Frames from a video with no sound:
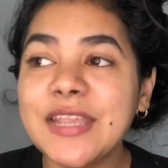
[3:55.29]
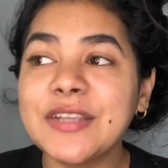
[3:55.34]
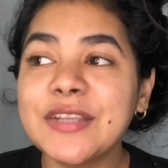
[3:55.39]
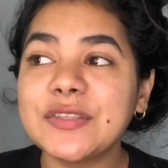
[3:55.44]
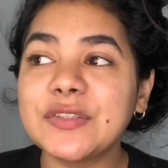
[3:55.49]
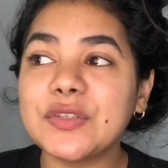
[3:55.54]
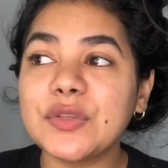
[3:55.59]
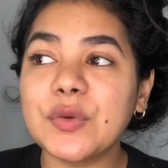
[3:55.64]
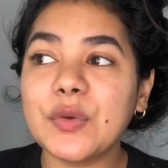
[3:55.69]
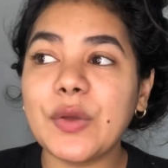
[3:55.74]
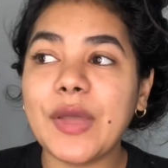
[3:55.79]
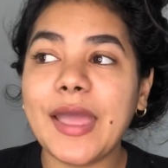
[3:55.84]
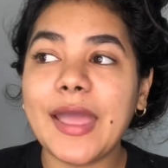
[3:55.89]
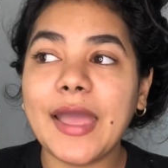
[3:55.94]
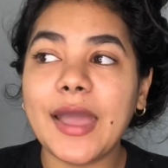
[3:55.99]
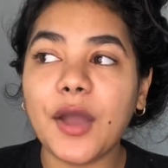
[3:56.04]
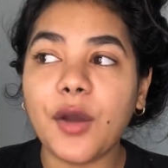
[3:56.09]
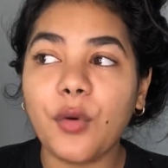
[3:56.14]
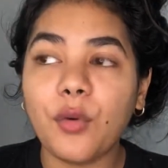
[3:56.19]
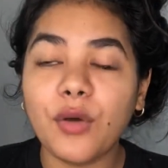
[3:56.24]
So
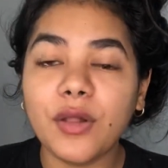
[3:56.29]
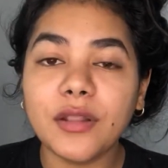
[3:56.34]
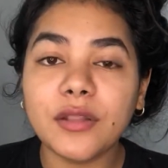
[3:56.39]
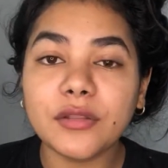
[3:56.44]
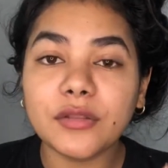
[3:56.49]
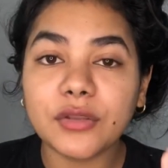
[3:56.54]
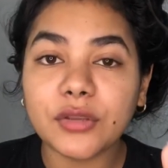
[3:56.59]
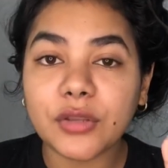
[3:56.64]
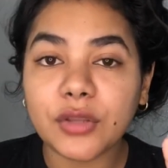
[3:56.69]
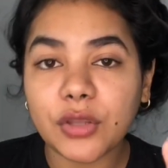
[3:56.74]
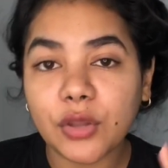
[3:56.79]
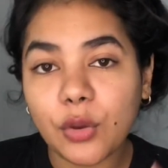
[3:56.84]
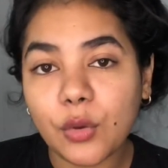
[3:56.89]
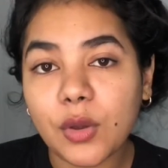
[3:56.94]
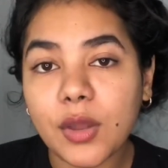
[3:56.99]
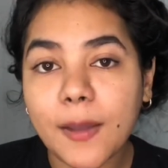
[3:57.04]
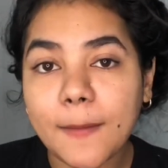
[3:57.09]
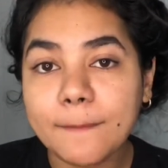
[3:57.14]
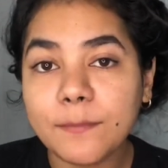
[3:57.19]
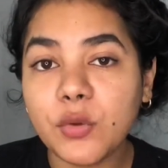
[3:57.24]
all your
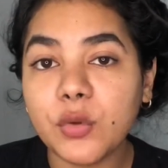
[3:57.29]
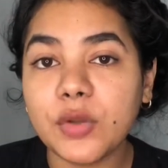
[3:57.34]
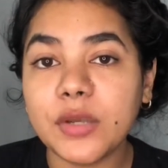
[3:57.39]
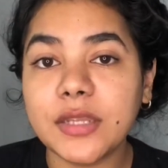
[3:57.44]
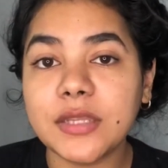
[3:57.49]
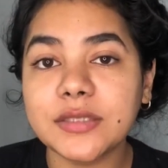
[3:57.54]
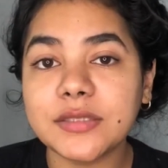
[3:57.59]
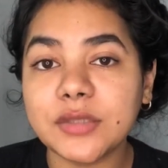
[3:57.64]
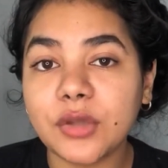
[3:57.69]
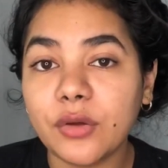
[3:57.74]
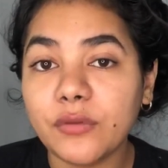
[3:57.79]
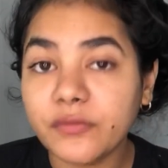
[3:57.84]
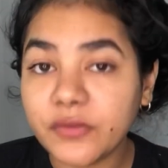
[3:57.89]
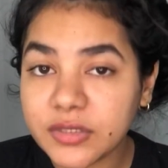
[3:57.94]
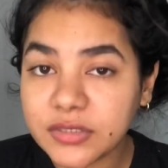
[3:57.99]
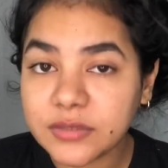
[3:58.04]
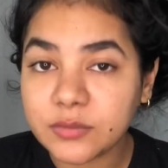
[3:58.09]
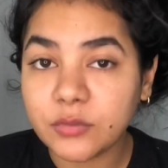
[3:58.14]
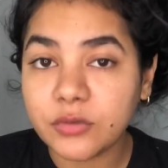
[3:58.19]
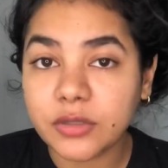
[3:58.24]
components of your
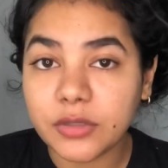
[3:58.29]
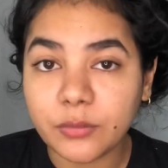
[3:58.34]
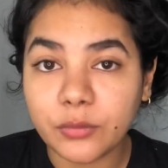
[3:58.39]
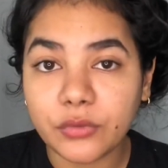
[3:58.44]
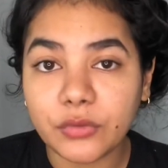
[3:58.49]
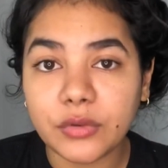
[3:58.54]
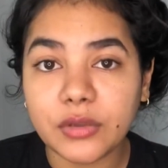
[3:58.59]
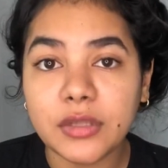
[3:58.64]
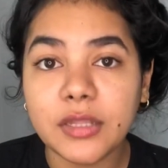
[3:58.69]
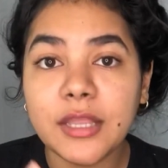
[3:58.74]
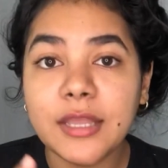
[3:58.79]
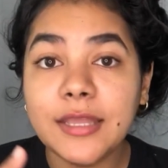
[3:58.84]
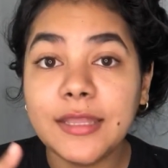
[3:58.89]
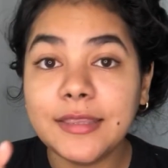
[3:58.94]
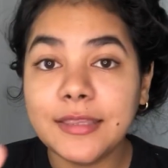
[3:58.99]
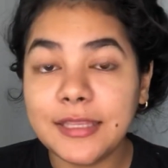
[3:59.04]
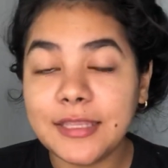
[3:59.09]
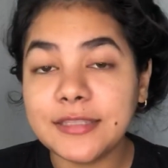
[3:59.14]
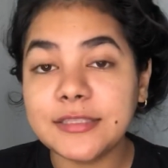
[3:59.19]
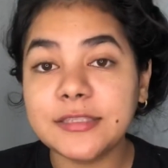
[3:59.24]
smoothie bowl
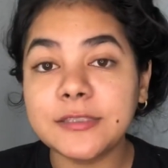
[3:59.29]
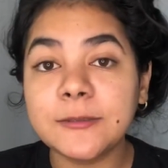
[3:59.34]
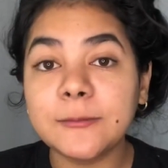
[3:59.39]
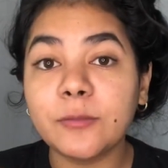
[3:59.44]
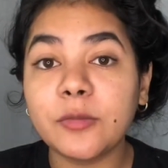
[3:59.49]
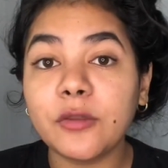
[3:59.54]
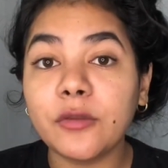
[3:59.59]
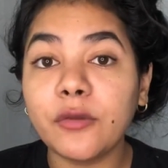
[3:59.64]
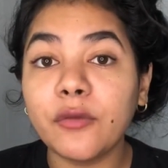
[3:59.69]
needs to be